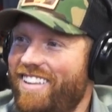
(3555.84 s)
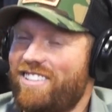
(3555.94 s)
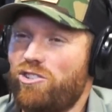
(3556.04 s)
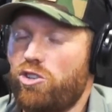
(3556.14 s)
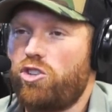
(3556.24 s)
Yeah. and
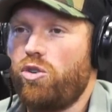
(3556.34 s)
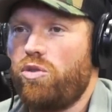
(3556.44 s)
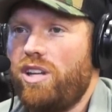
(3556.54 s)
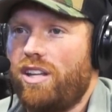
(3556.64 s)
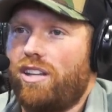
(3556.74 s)
there's just no
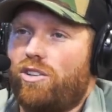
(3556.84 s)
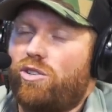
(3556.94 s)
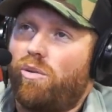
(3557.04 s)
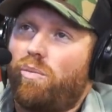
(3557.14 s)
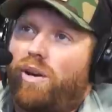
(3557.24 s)
need. They
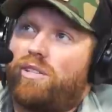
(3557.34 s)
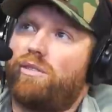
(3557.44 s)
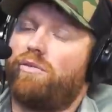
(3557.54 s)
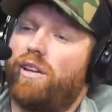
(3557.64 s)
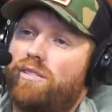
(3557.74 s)
just don't press
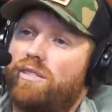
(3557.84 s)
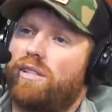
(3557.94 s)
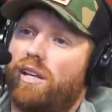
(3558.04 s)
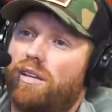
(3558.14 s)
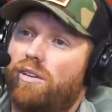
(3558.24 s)
the fences
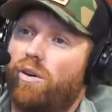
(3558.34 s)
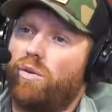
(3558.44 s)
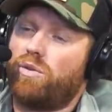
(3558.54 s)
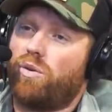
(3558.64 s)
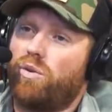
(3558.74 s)
like
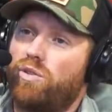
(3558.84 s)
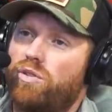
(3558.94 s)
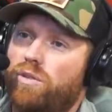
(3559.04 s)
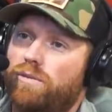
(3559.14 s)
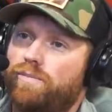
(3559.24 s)
goats and horses. No,
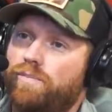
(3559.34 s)
right.